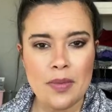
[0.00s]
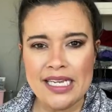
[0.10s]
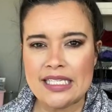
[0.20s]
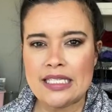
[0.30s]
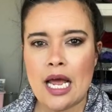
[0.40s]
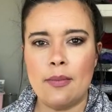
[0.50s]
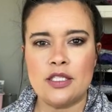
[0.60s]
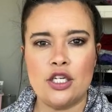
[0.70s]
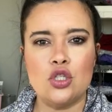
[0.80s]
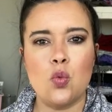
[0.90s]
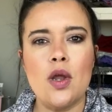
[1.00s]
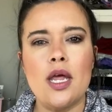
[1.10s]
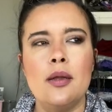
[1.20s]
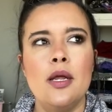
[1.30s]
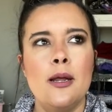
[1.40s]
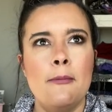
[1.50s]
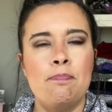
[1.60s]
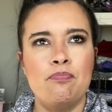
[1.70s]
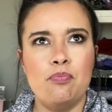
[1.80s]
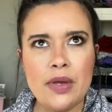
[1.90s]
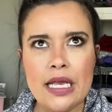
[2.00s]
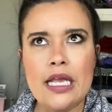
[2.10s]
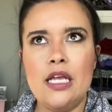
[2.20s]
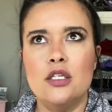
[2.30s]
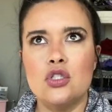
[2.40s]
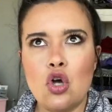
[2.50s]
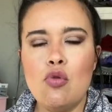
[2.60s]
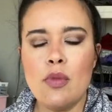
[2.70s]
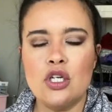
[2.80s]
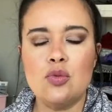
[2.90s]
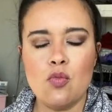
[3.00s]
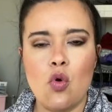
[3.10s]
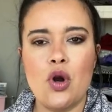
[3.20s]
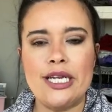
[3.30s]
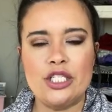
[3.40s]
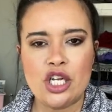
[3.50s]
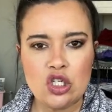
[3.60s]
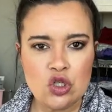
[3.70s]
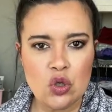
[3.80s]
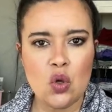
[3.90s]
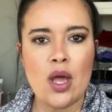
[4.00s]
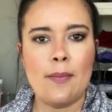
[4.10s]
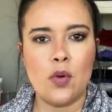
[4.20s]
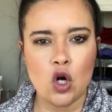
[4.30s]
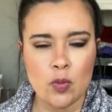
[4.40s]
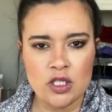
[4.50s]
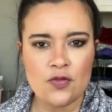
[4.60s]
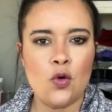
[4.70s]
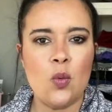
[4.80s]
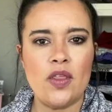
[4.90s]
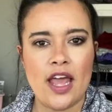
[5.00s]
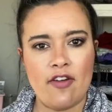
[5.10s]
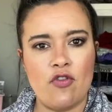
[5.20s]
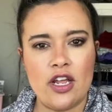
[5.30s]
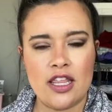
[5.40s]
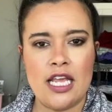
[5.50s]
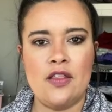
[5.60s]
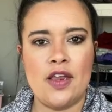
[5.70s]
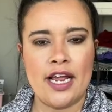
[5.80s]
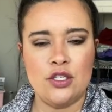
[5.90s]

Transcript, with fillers: many steps. I just want to be so much more intentional and purposeful with everything that I